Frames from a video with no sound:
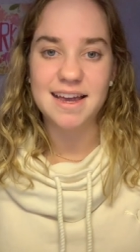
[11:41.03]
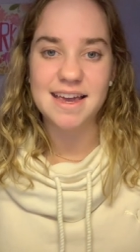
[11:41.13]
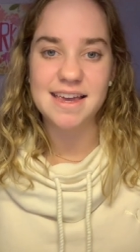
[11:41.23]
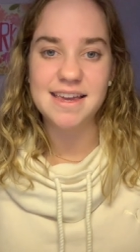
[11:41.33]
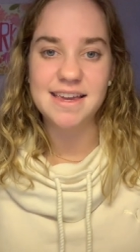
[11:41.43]

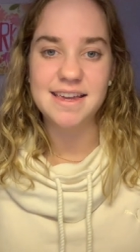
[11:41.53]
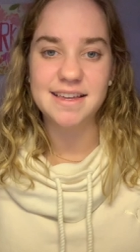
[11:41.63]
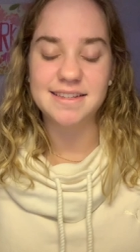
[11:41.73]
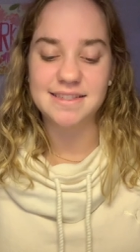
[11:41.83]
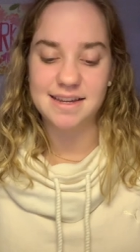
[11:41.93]

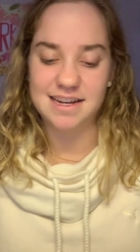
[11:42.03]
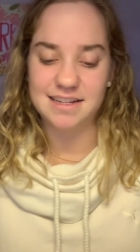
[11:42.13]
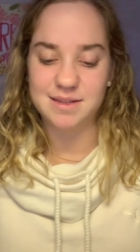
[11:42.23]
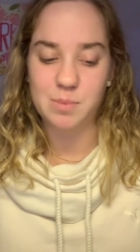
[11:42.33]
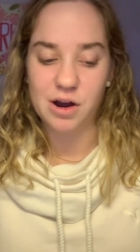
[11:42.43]
He sent
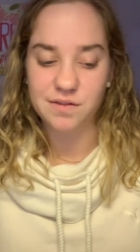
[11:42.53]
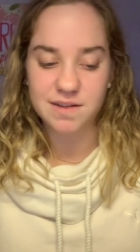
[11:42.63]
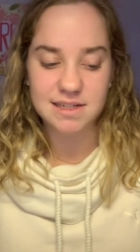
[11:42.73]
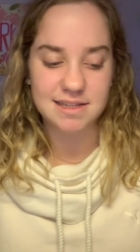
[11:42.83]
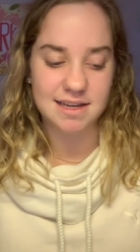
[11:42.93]
His
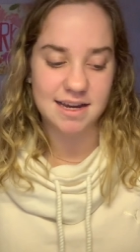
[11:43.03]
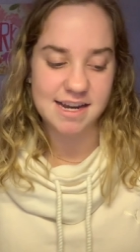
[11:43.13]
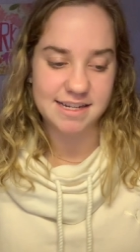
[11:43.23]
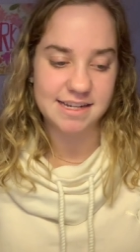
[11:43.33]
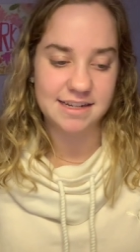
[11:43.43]
perfect
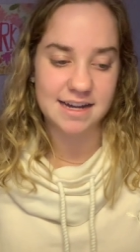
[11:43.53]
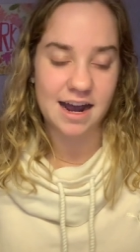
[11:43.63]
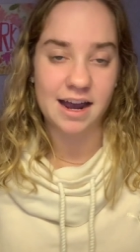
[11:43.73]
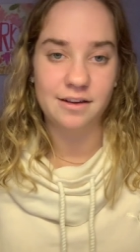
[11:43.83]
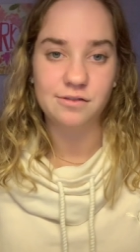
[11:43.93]
Son to
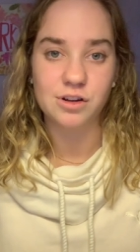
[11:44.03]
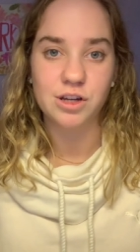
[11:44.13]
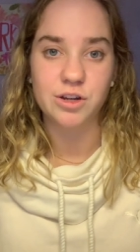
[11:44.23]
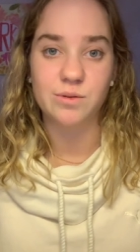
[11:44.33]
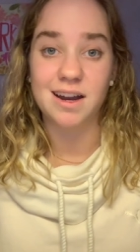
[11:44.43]
die for
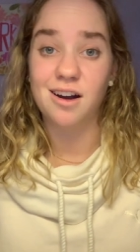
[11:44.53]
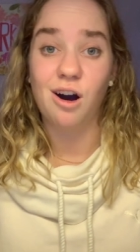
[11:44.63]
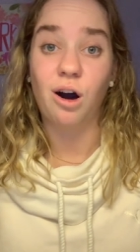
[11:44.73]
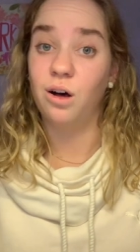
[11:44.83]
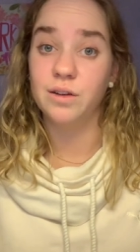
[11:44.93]
you and
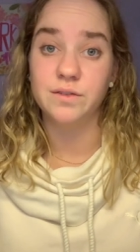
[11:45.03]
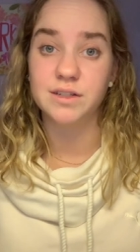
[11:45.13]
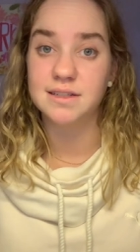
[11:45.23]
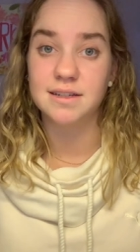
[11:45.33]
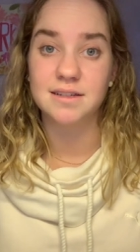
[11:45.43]
all of
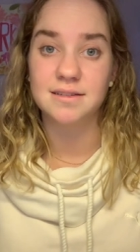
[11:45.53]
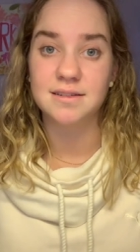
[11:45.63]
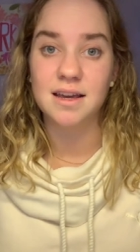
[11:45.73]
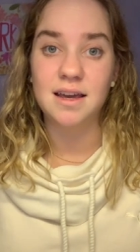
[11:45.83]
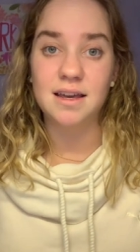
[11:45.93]
your
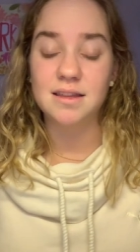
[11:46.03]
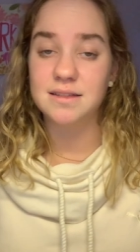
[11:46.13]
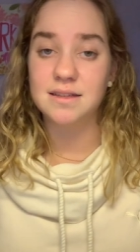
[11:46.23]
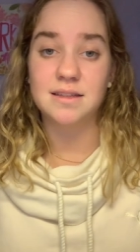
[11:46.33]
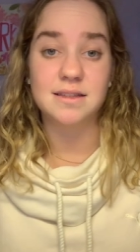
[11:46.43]
sins the
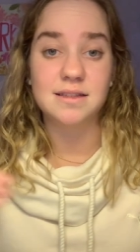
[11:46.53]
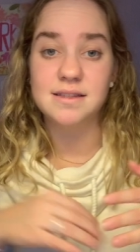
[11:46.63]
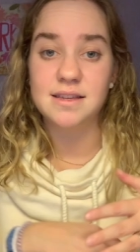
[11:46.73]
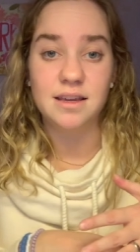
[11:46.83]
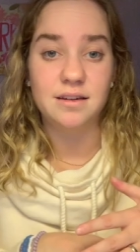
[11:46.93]
sins in
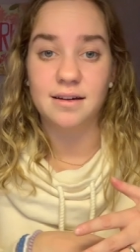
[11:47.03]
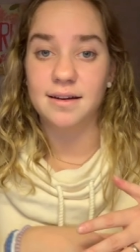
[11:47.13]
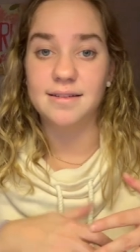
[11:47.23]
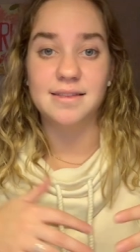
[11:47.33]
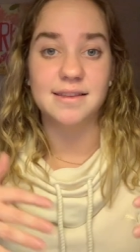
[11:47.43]

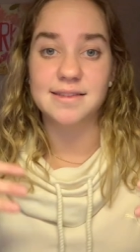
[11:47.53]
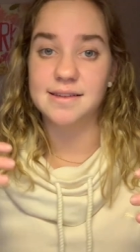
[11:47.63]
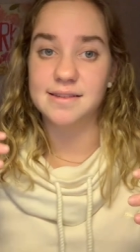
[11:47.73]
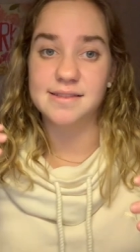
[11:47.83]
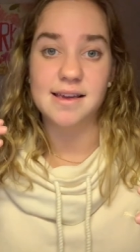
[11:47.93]
secret, the
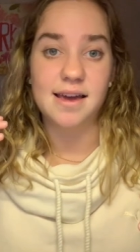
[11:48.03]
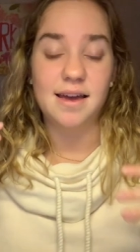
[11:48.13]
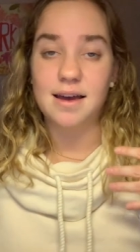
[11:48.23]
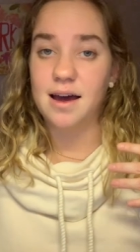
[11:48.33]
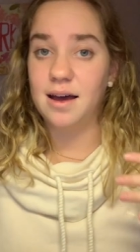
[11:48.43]
sins,
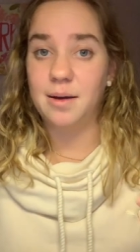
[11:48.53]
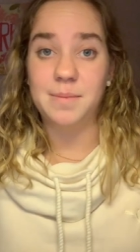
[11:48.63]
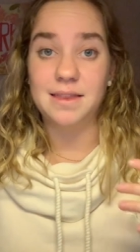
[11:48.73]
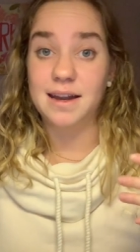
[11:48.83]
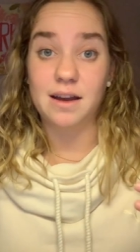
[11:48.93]
I
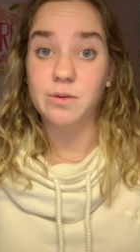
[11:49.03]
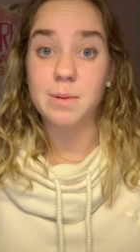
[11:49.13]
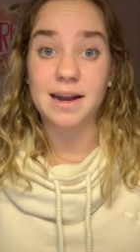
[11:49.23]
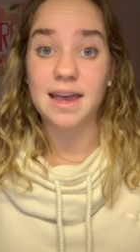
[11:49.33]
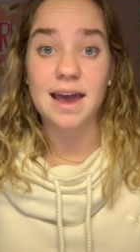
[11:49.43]
mean, that
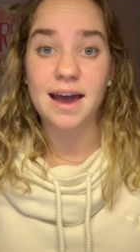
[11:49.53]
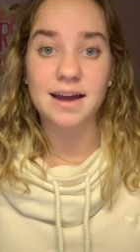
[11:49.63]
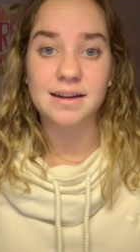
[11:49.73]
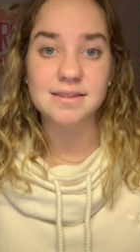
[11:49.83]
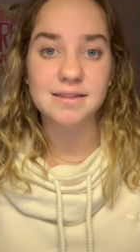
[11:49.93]
everybody
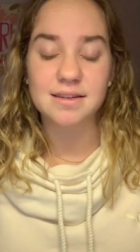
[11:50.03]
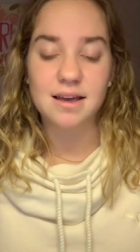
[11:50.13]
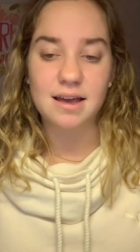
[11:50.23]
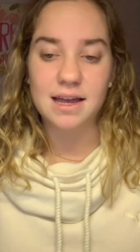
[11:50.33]
has.